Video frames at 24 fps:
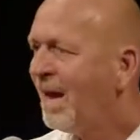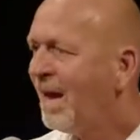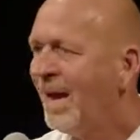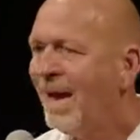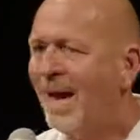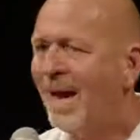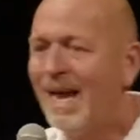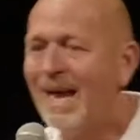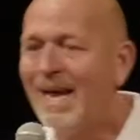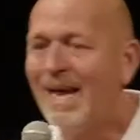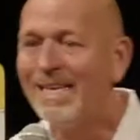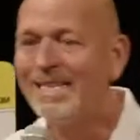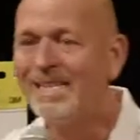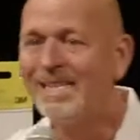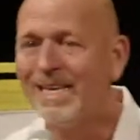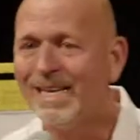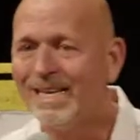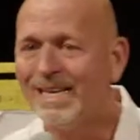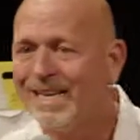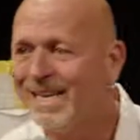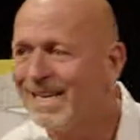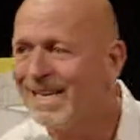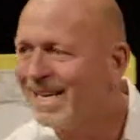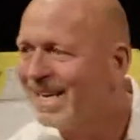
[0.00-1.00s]
And I
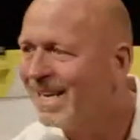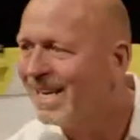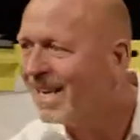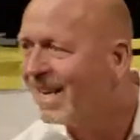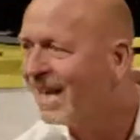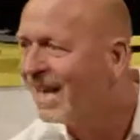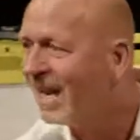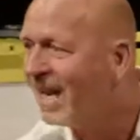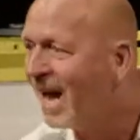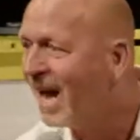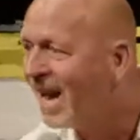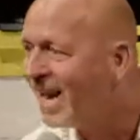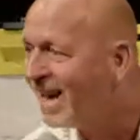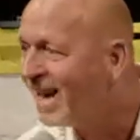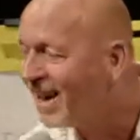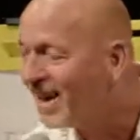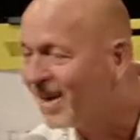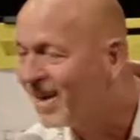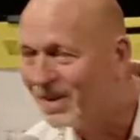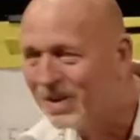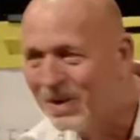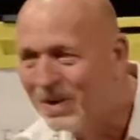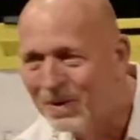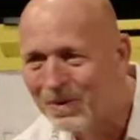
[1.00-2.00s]
said, can I
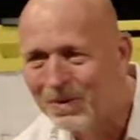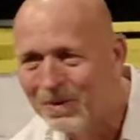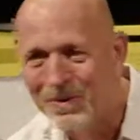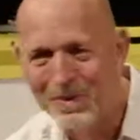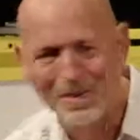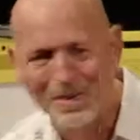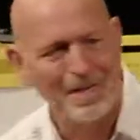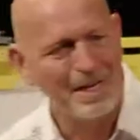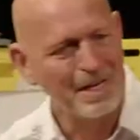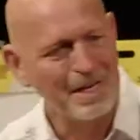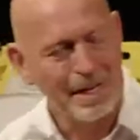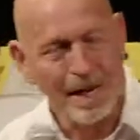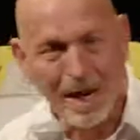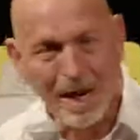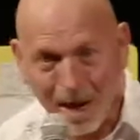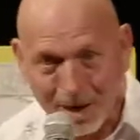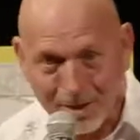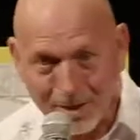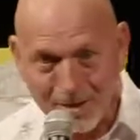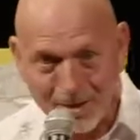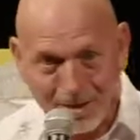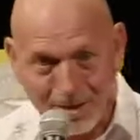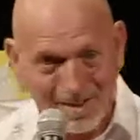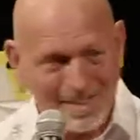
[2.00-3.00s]
hug you?
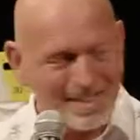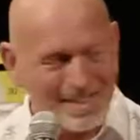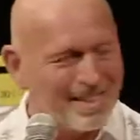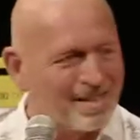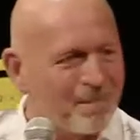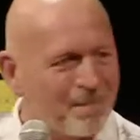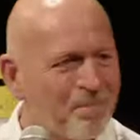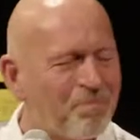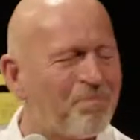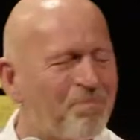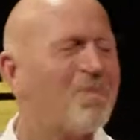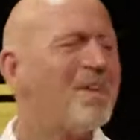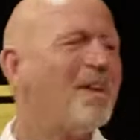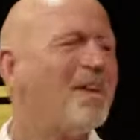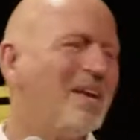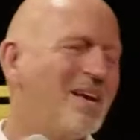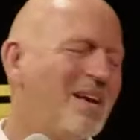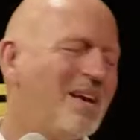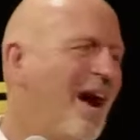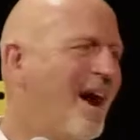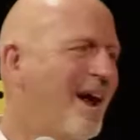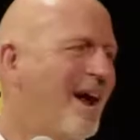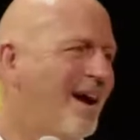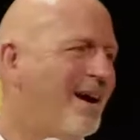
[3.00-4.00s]
Yes.
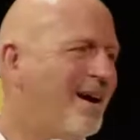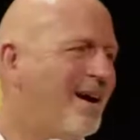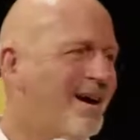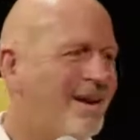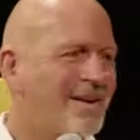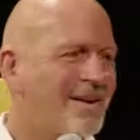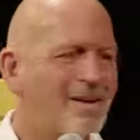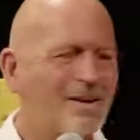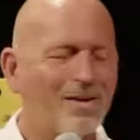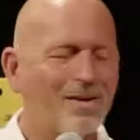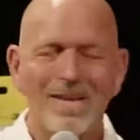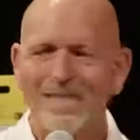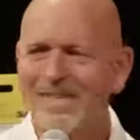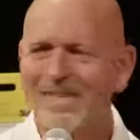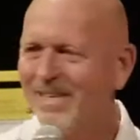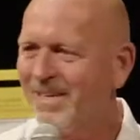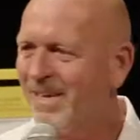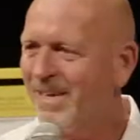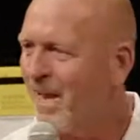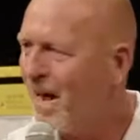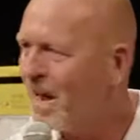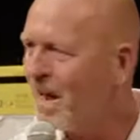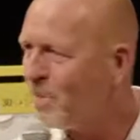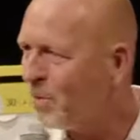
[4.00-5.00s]
I hugged her. I said,
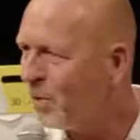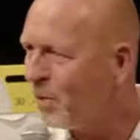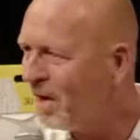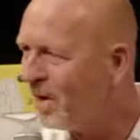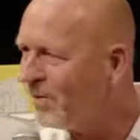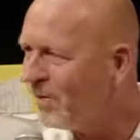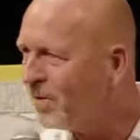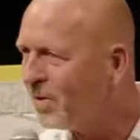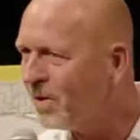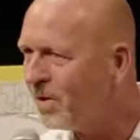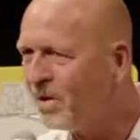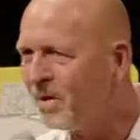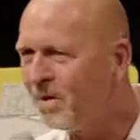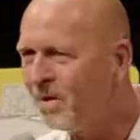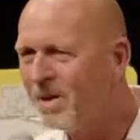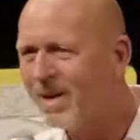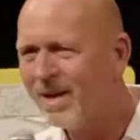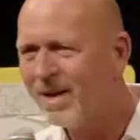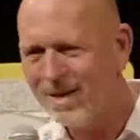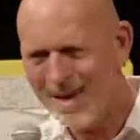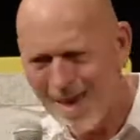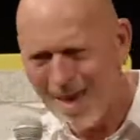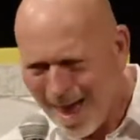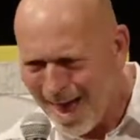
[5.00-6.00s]
can I pray for you?
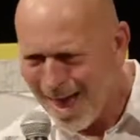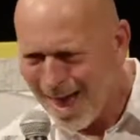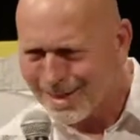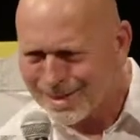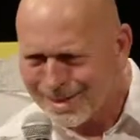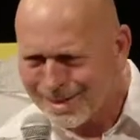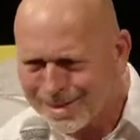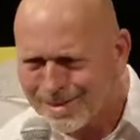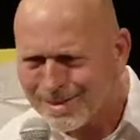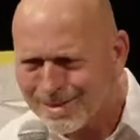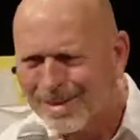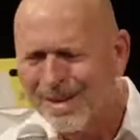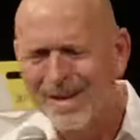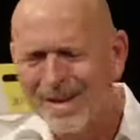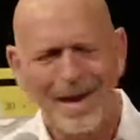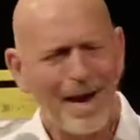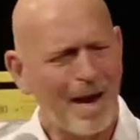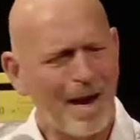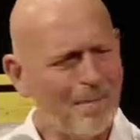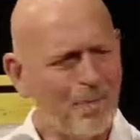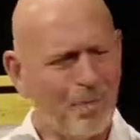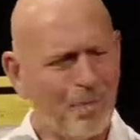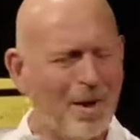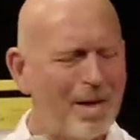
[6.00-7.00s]
Yes. I
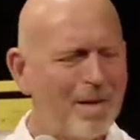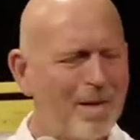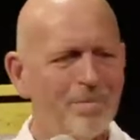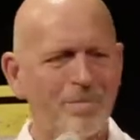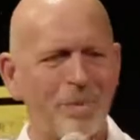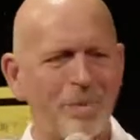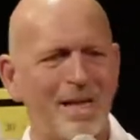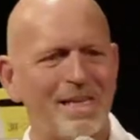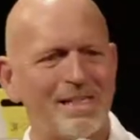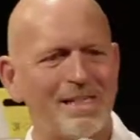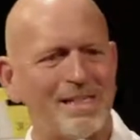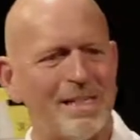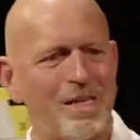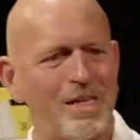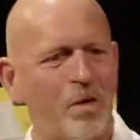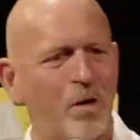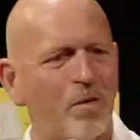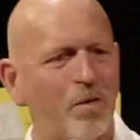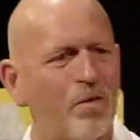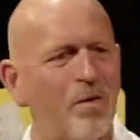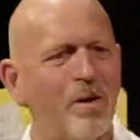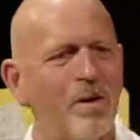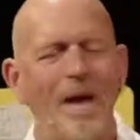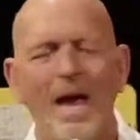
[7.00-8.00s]
prayed a blessing
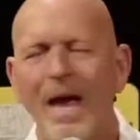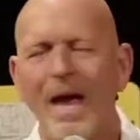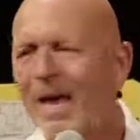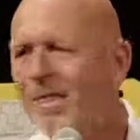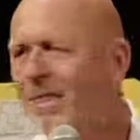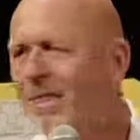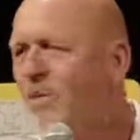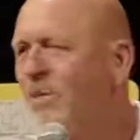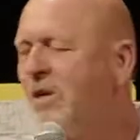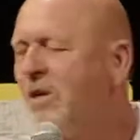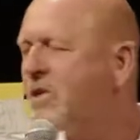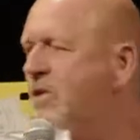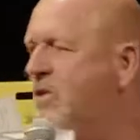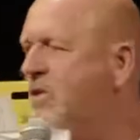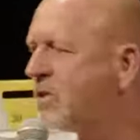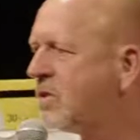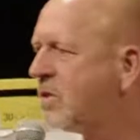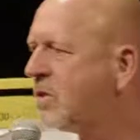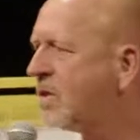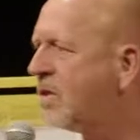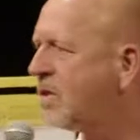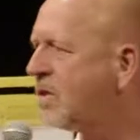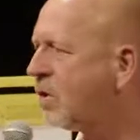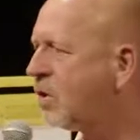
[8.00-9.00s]
over. And then we just
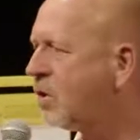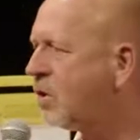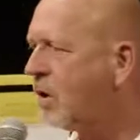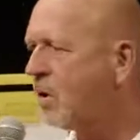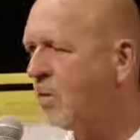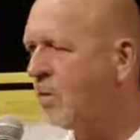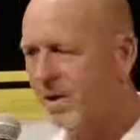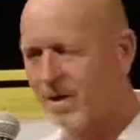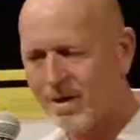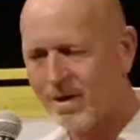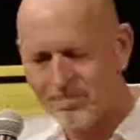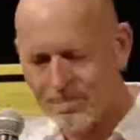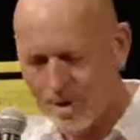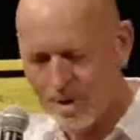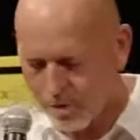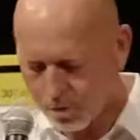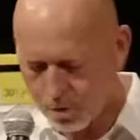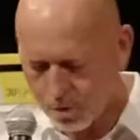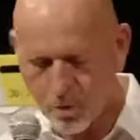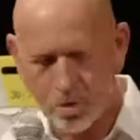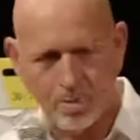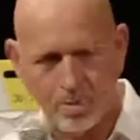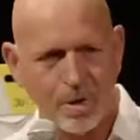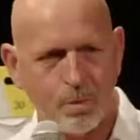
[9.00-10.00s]
stood in the doorway of my
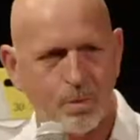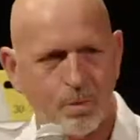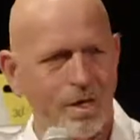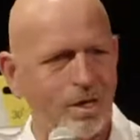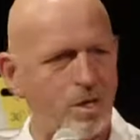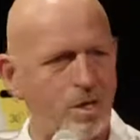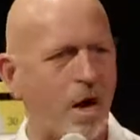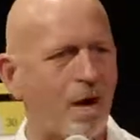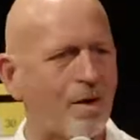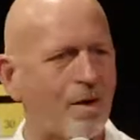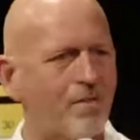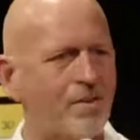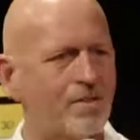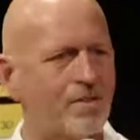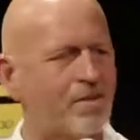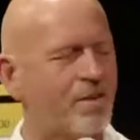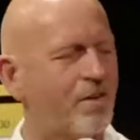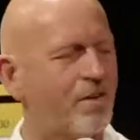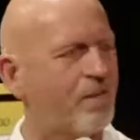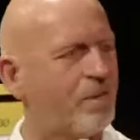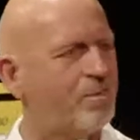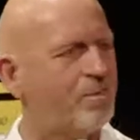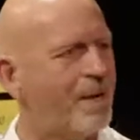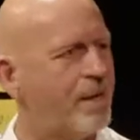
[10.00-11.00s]
room and we talked for
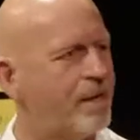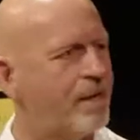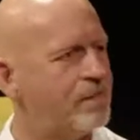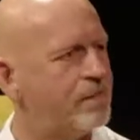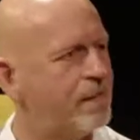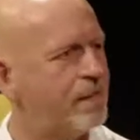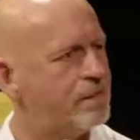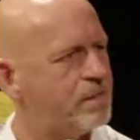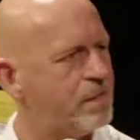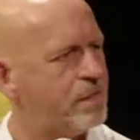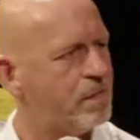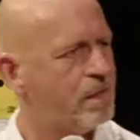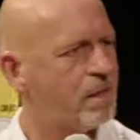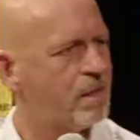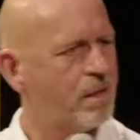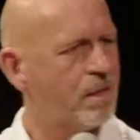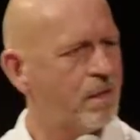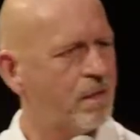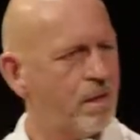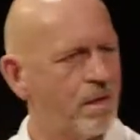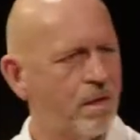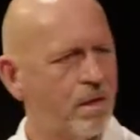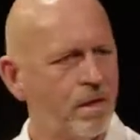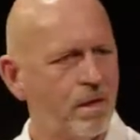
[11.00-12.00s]
several minutes. I said,
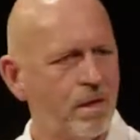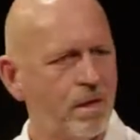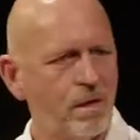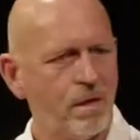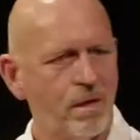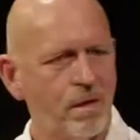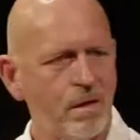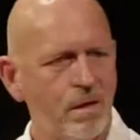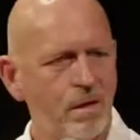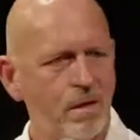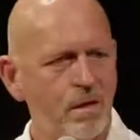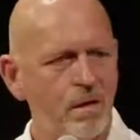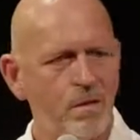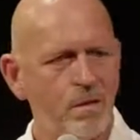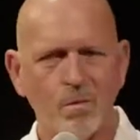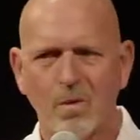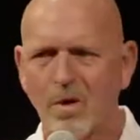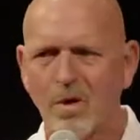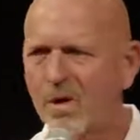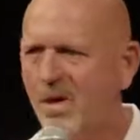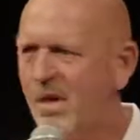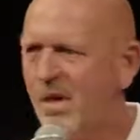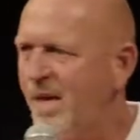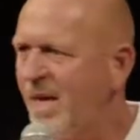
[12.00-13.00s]
you don't
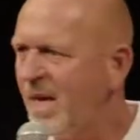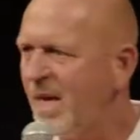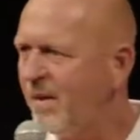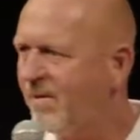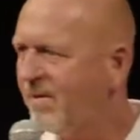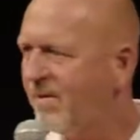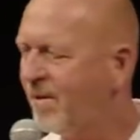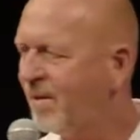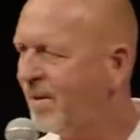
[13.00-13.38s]
want to leave.